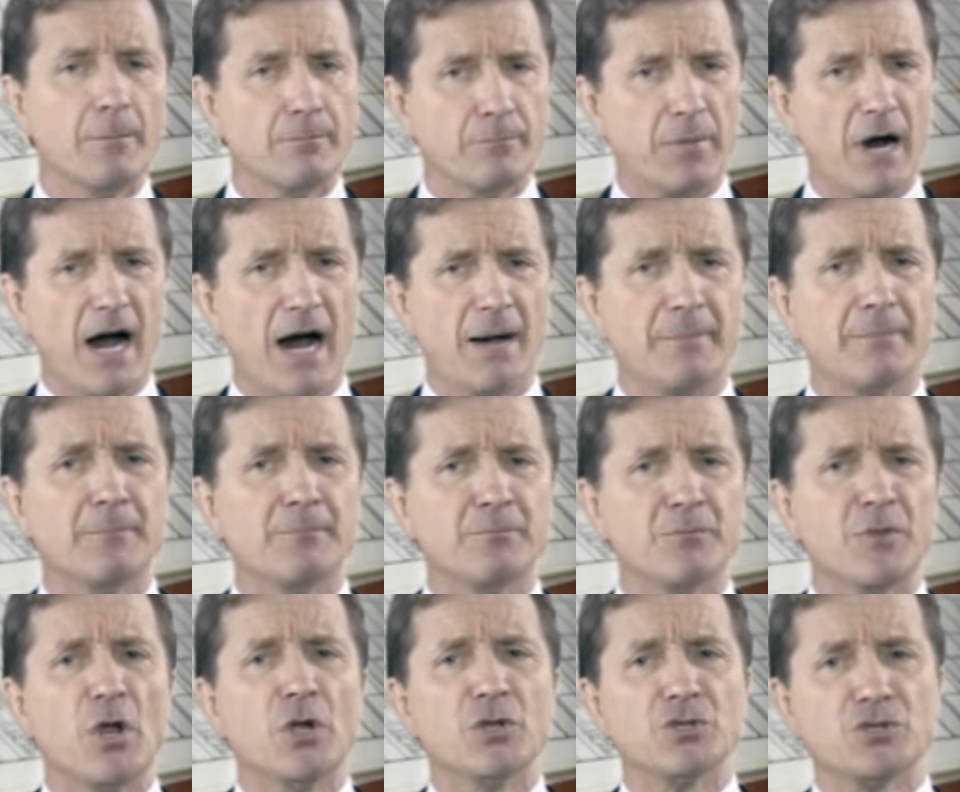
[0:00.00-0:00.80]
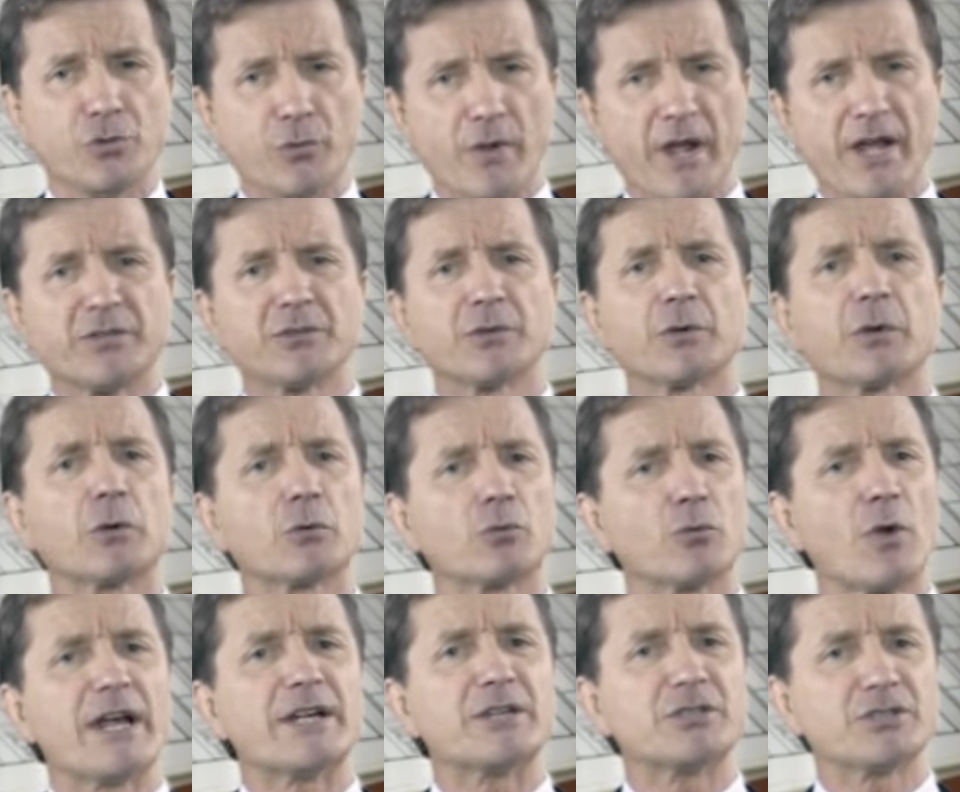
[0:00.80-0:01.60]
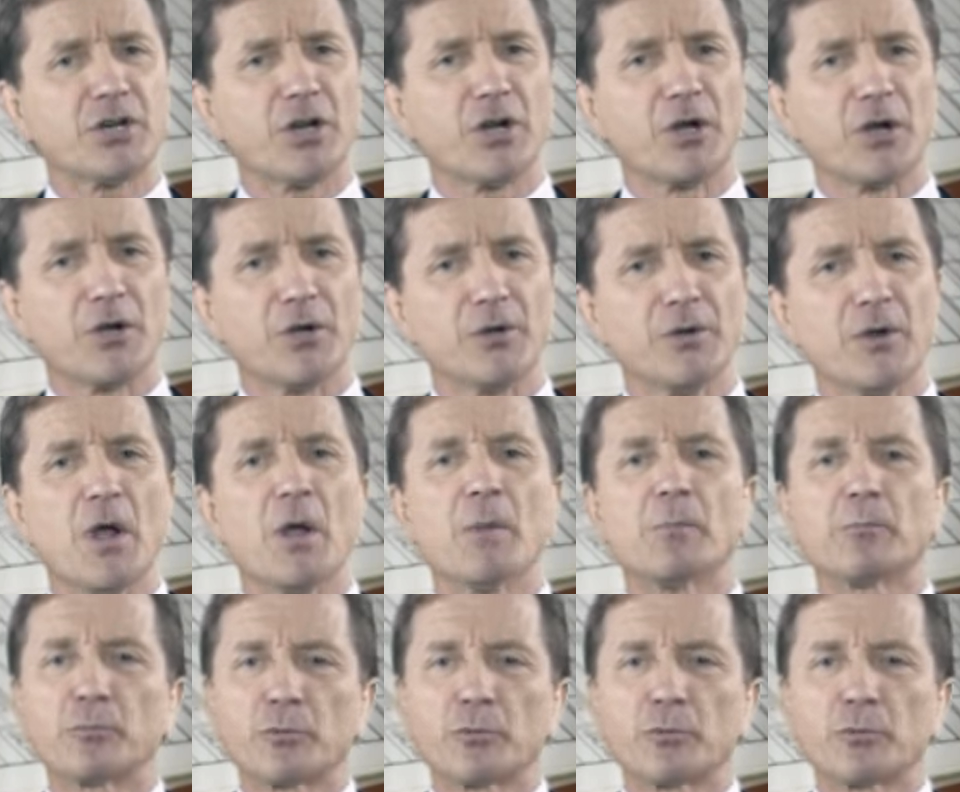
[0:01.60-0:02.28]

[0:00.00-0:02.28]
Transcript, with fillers: "Bob, to enter a right turn,